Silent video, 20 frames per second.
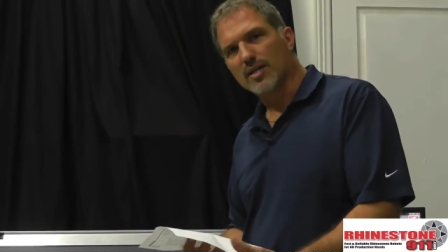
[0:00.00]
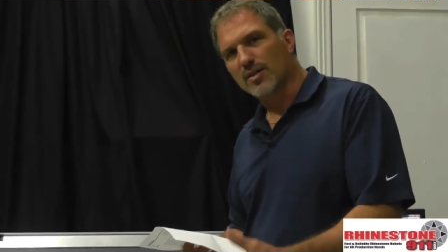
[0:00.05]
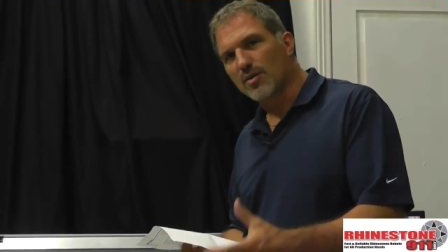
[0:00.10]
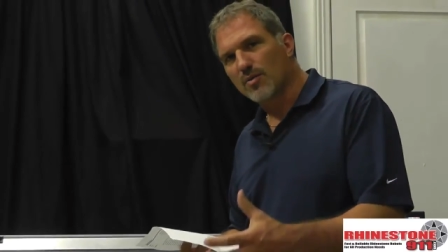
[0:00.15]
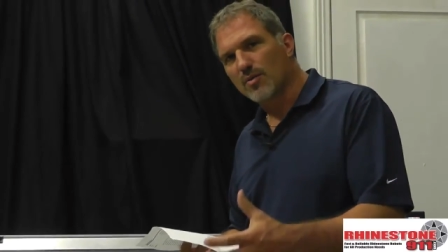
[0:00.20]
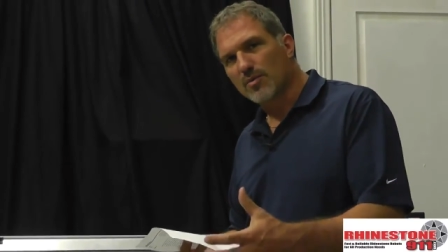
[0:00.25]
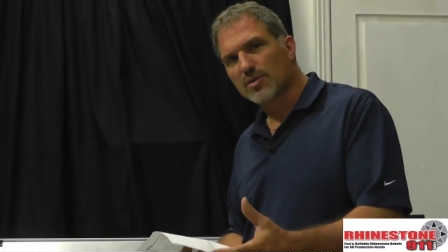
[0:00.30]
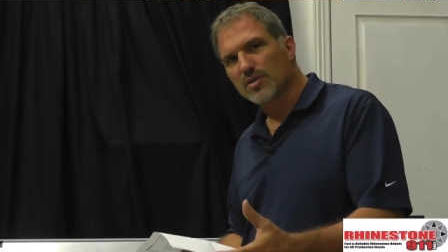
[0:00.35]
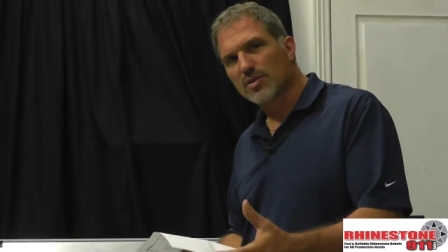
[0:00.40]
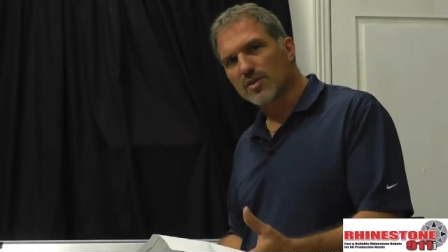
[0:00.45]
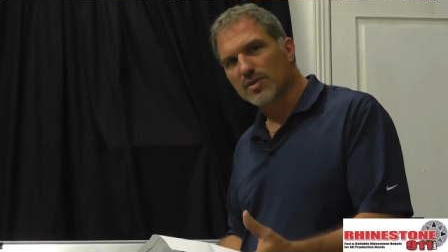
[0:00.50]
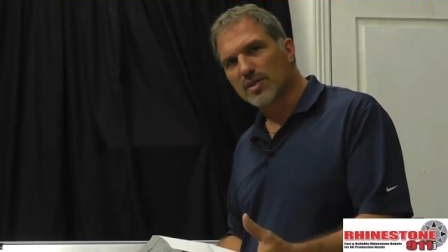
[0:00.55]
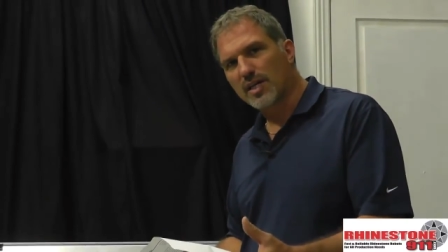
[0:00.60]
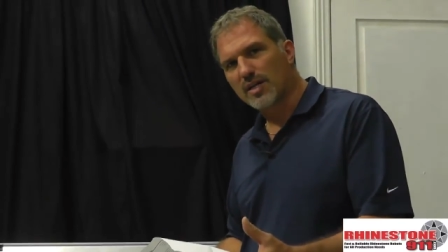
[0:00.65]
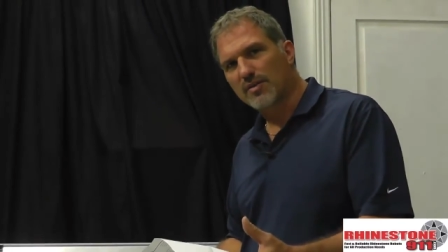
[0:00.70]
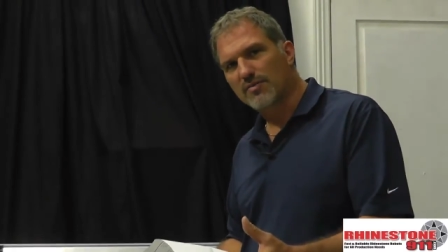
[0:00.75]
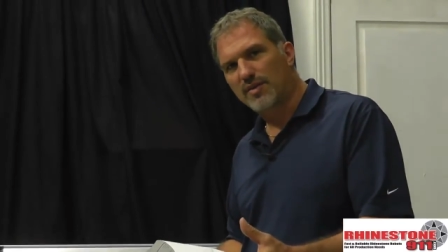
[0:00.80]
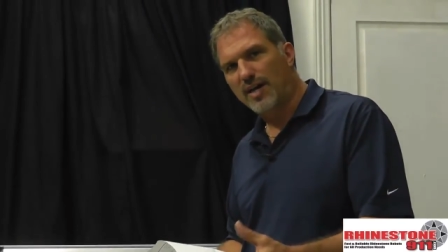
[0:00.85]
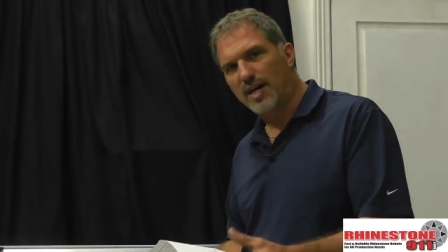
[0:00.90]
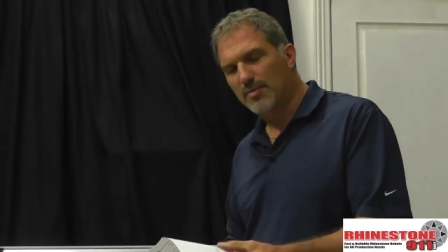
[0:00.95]
It almost looks like
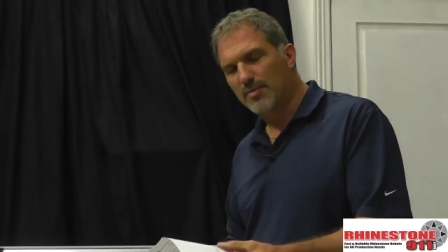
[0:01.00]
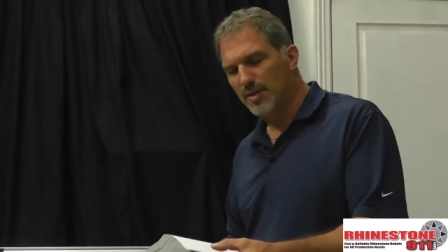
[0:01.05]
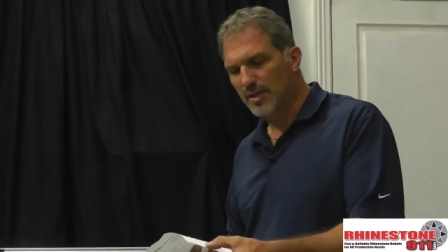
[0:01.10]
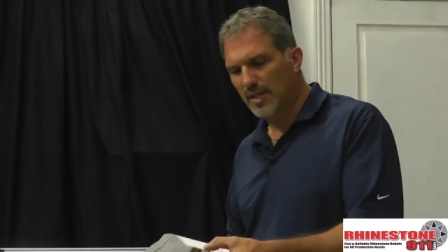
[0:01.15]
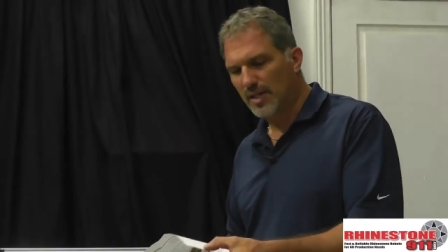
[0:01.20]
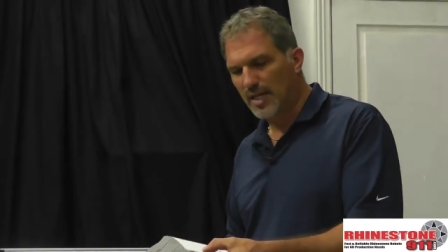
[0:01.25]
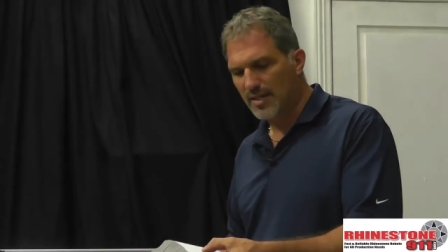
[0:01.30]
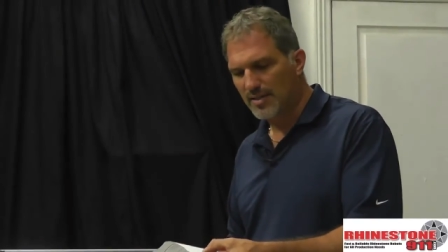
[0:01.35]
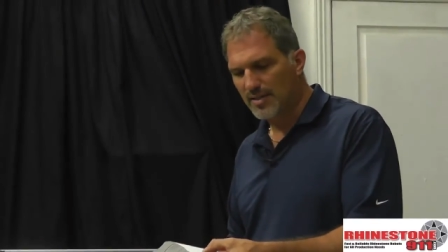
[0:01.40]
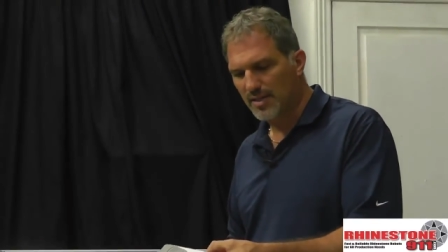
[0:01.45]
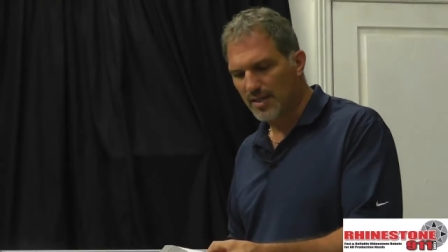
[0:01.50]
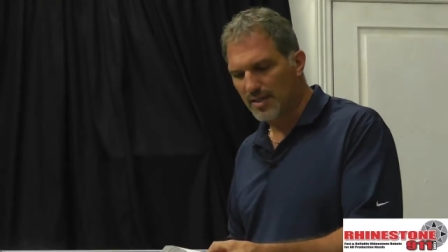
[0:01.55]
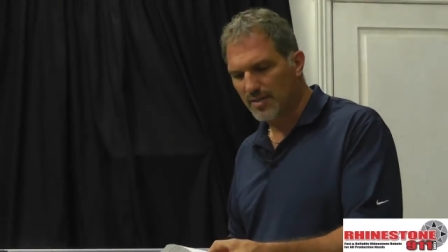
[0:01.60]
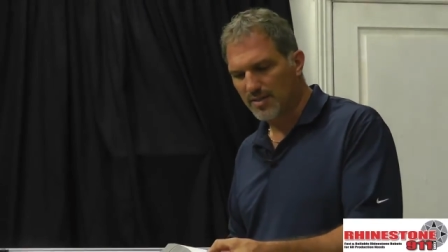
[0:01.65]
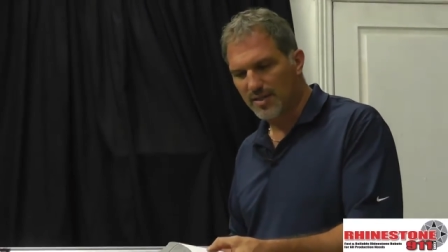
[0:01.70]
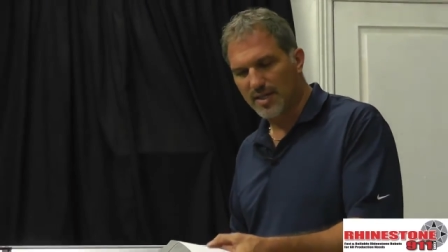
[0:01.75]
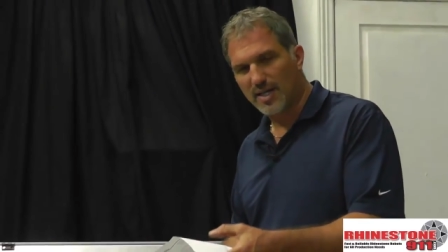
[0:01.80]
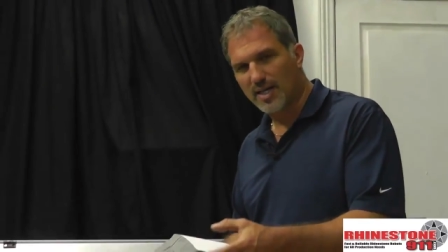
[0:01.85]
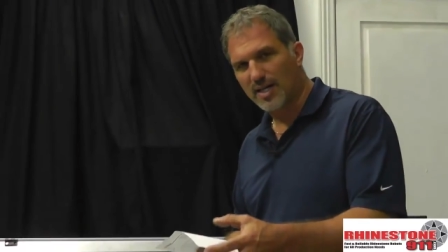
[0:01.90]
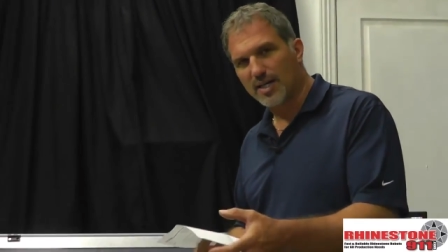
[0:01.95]
a fiberglass
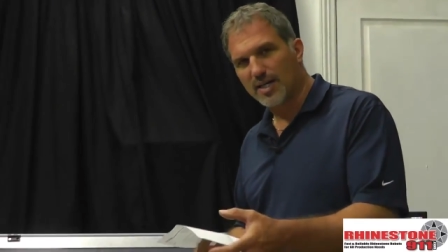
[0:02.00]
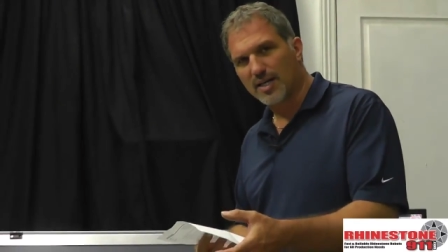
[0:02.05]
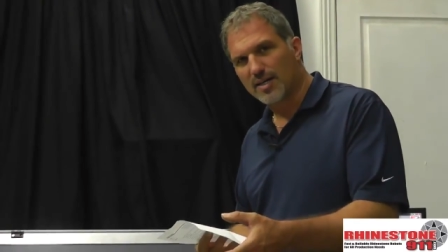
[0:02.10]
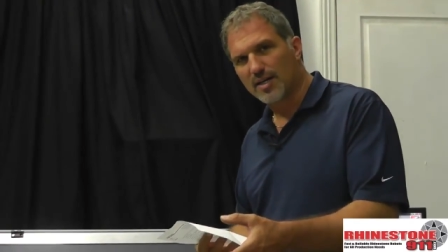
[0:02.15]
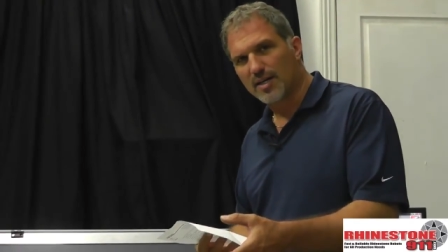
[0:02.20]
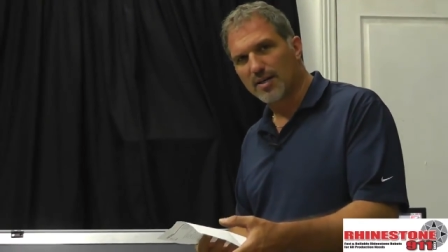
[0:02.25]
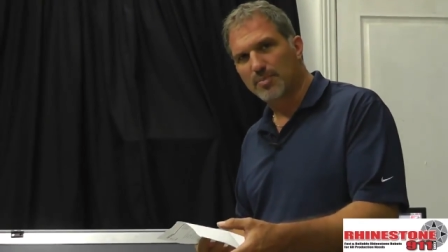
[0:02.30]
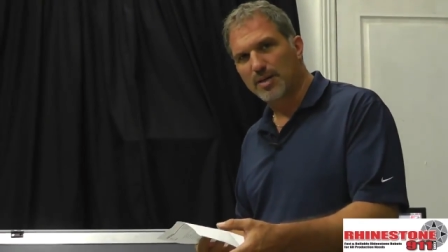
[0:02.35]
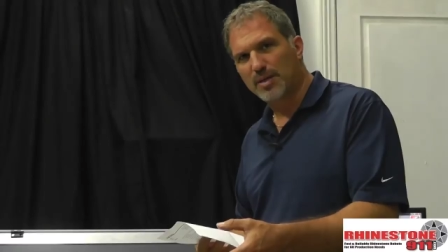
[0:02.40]
that's a